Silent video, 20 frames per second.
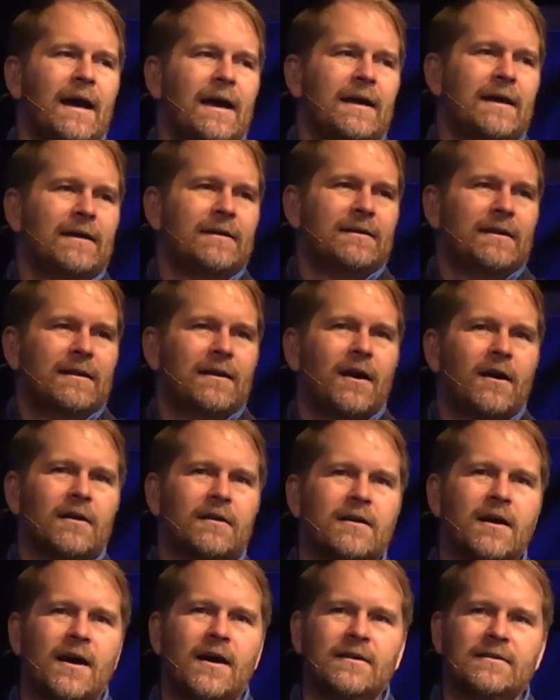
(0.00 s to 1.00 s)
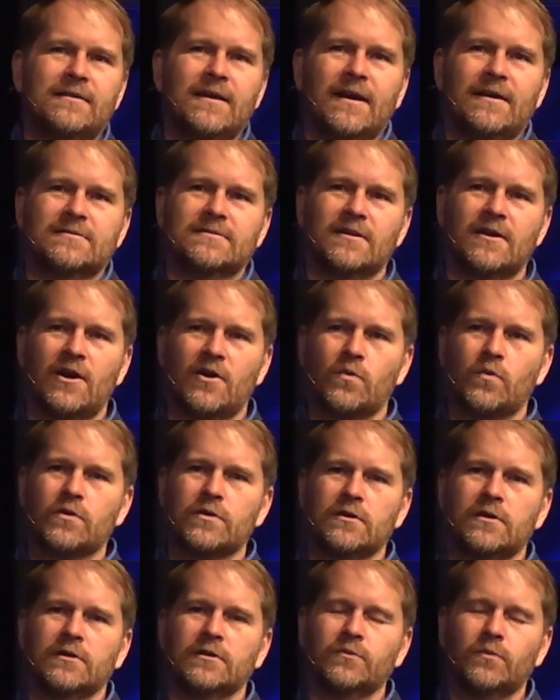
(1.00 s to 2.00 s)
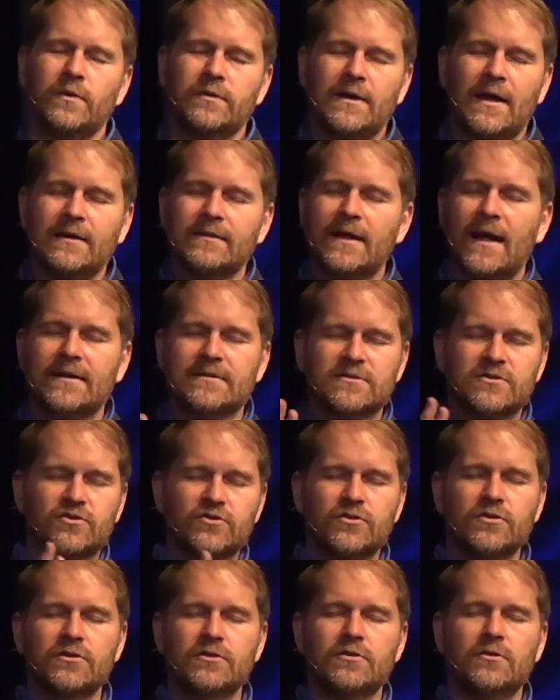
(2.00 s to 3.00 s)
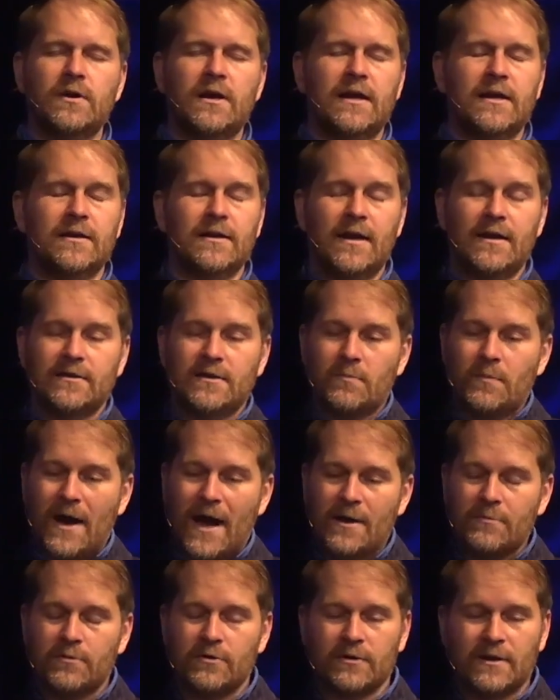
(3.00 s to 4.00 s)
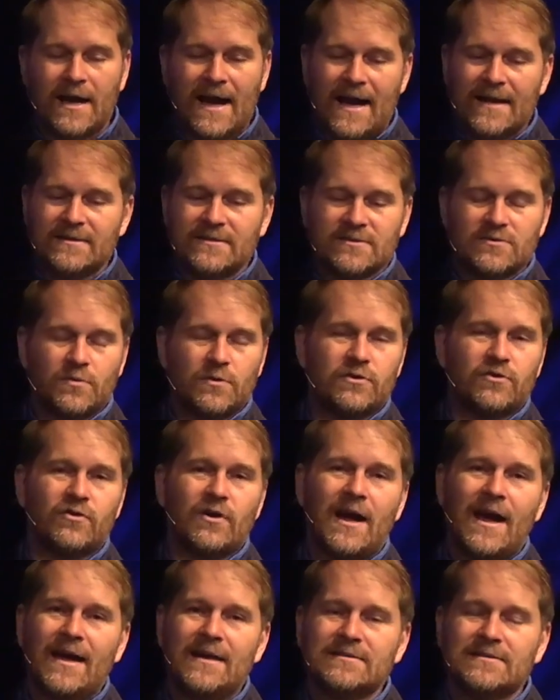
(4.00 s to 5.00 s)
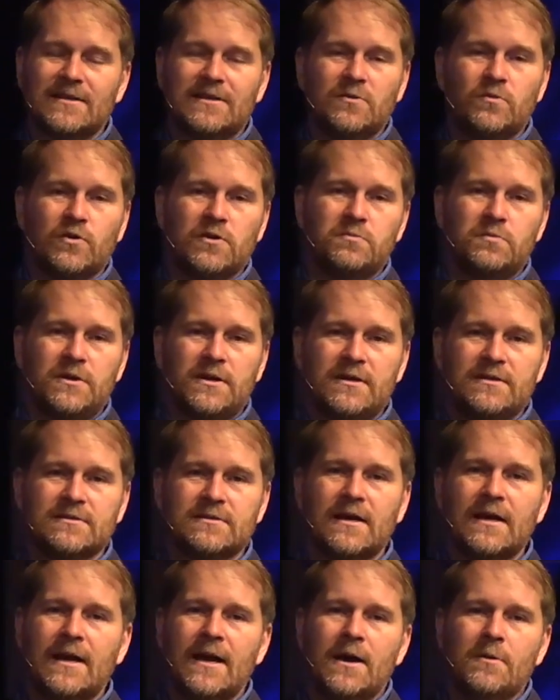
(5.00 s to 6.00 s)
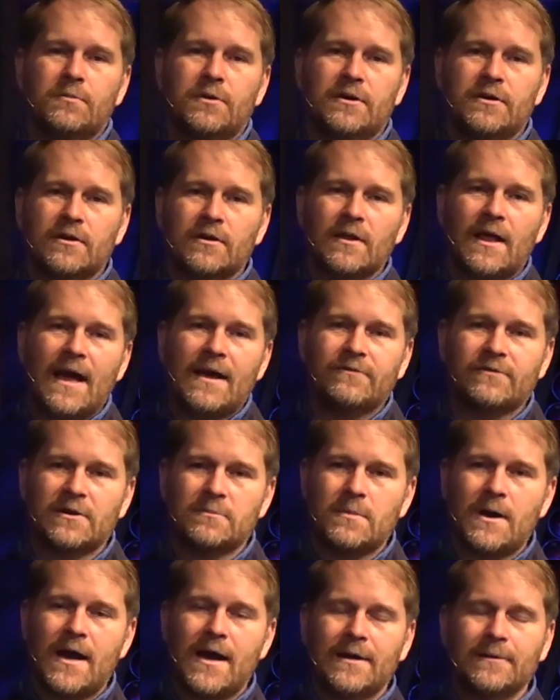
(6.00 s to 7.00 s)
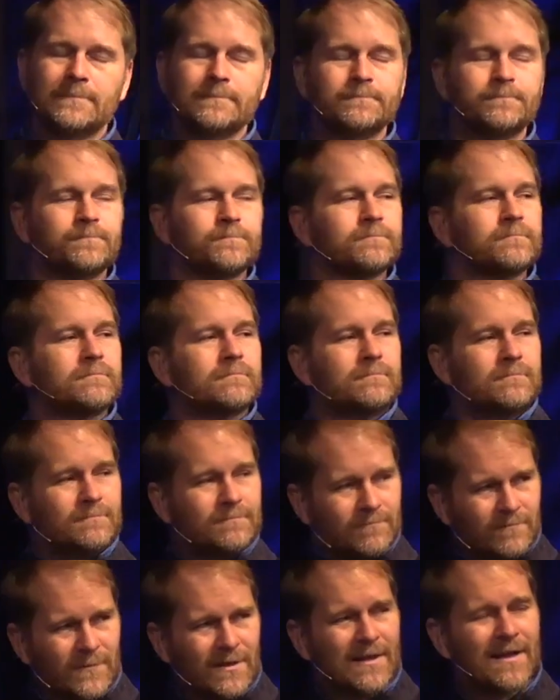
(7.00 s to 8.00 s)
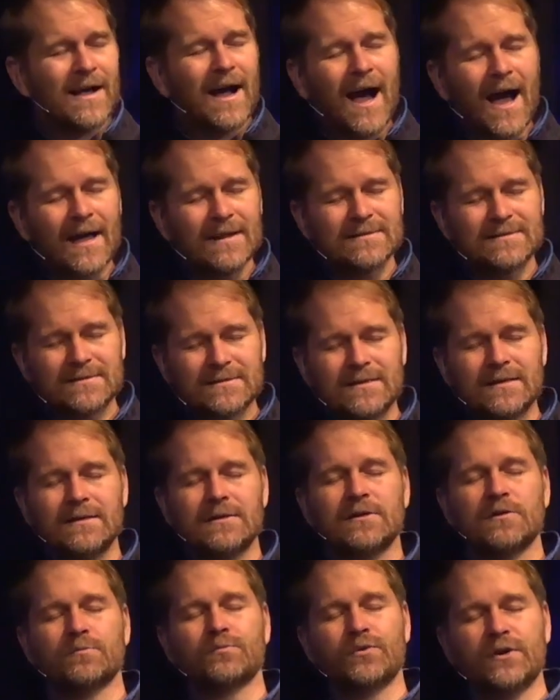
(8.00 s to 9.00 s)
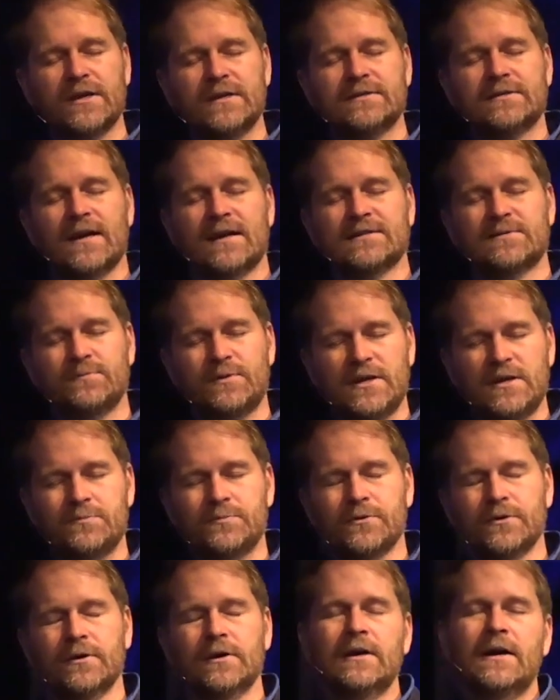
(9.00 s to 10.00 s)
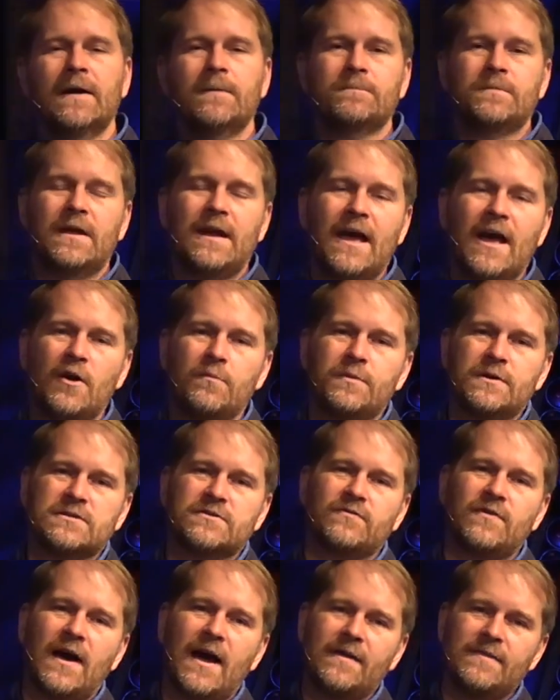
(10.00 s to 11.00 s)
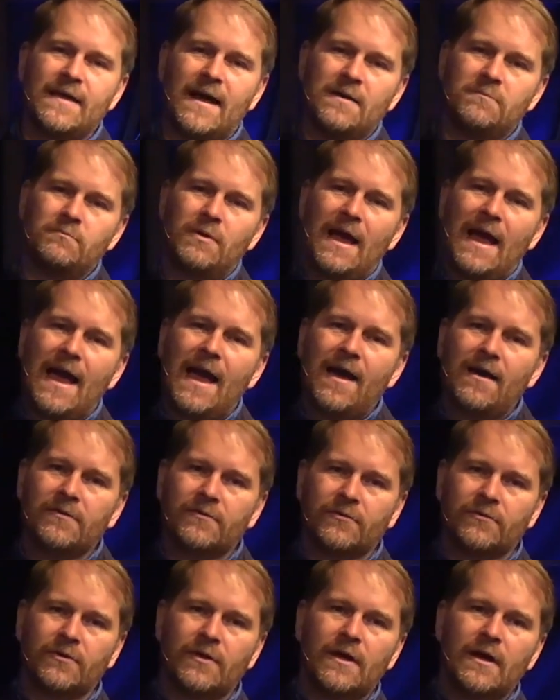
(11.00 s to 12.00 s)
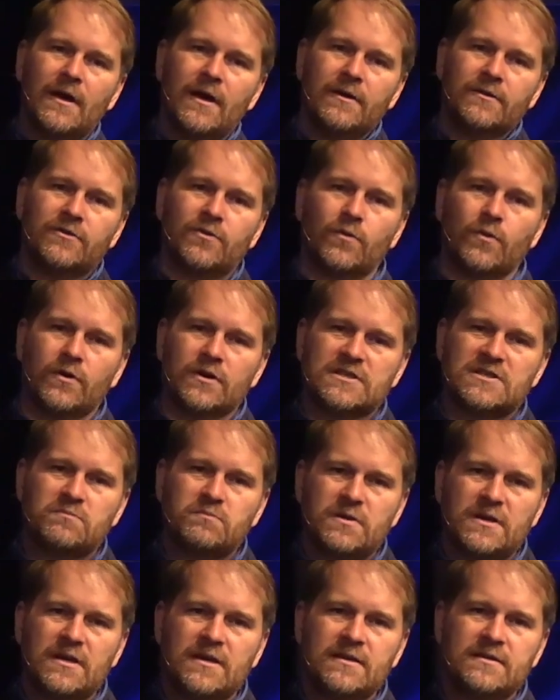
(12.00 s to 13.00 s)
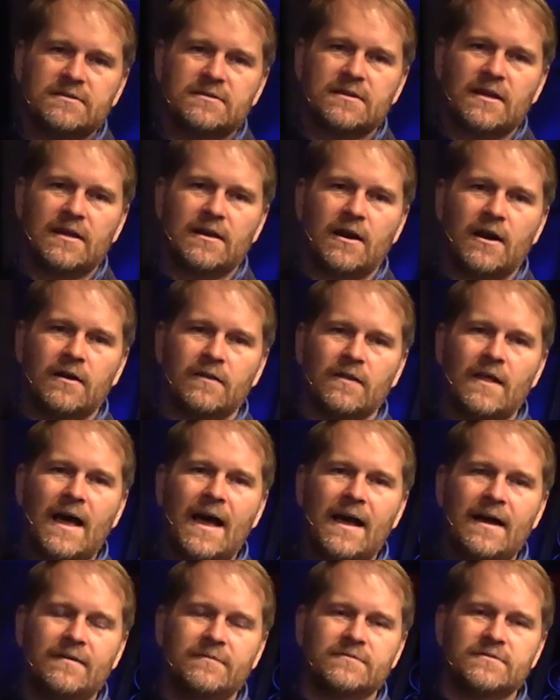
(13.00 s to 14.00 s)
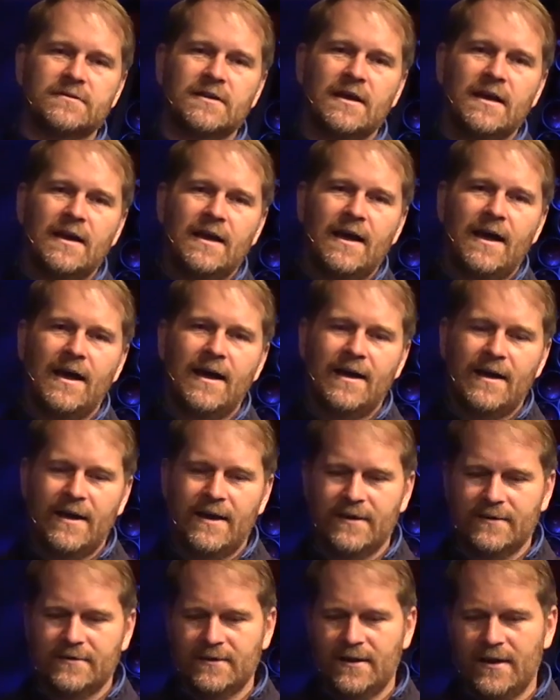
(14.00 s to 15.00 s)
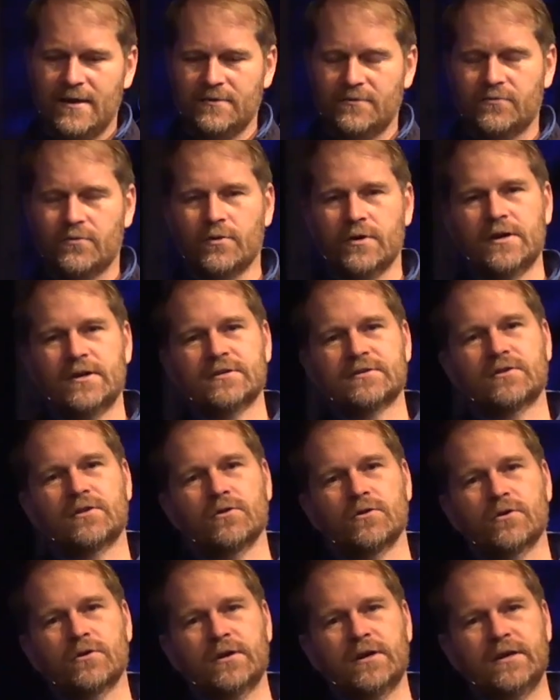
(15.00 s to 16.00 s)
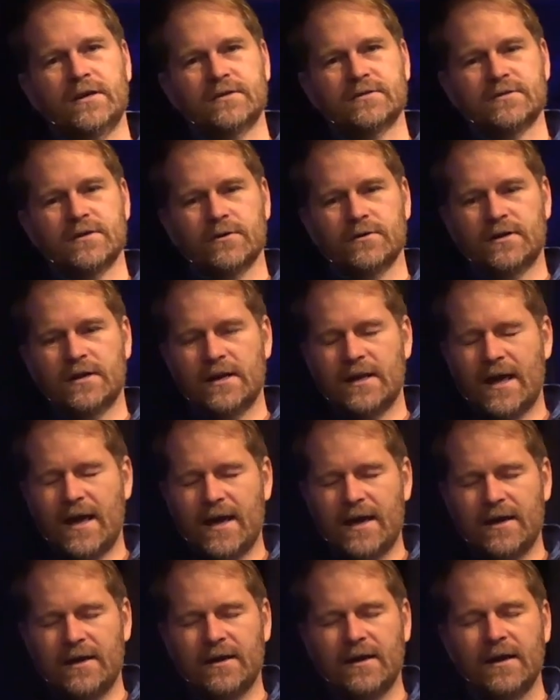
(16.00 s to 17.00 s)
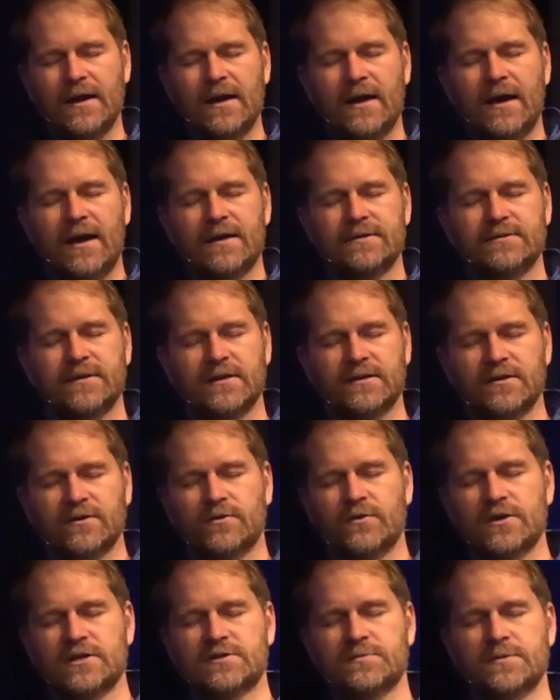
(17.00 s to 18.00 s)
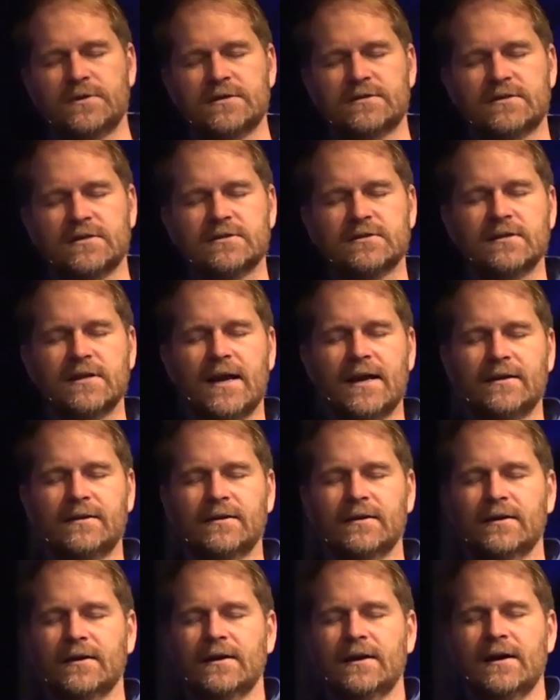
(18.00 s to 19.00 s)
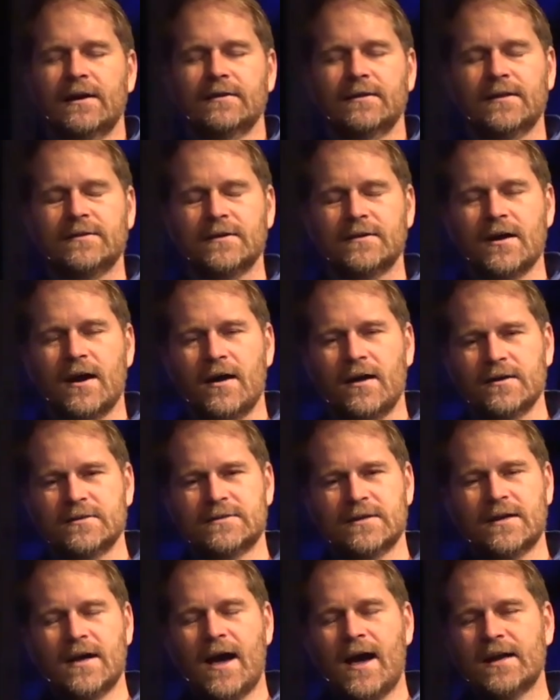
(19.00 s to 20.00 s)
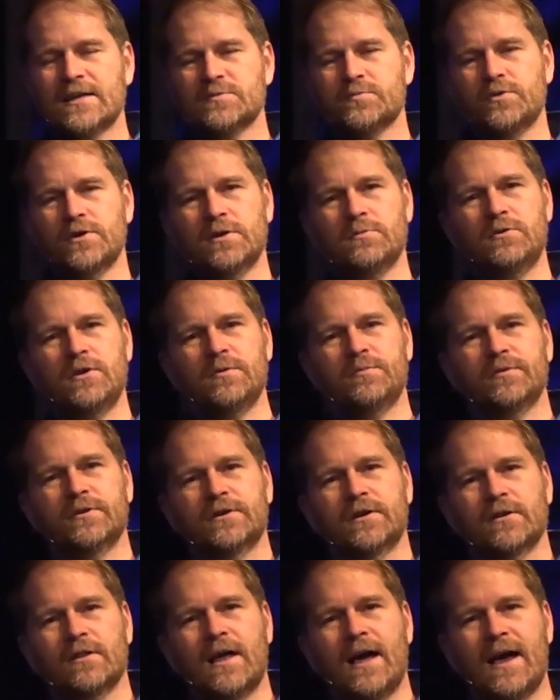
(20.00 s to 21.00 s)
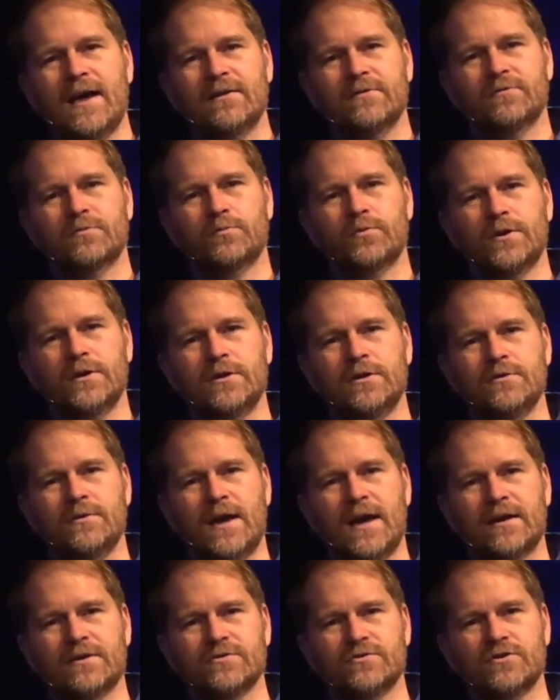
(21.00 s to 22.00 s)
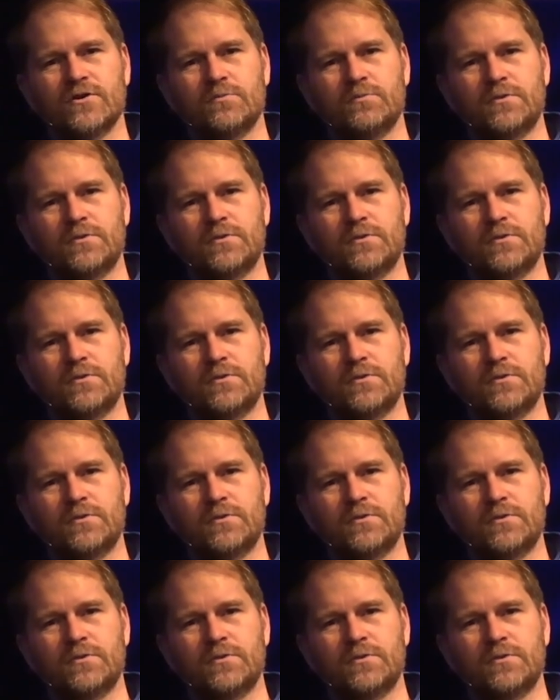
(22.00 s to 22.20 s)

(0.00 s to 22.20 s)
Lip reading: in our context, in our world, that's true. And the Bible guides us toward Christ and toward peace. But in your life and in mine, God still brings us people that help us find that path towards peace in our lives and for his glory. And so today, as you get to Christmas, just let the knowledge that God is putting people in your life bring you extra